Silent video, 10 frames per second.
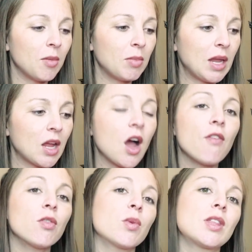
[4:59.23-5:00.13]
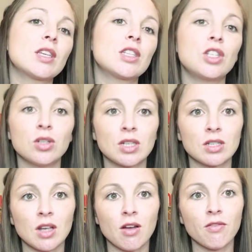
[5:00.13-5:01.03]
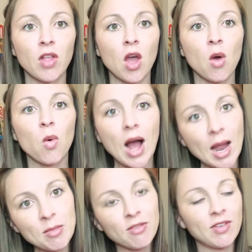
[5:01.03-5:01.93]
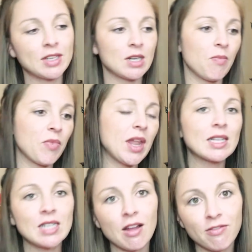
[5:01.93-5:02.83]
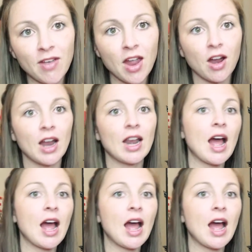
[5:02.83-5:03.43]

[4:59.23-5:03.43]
being covered with excuses of, well, I'm a victim and it's not fair and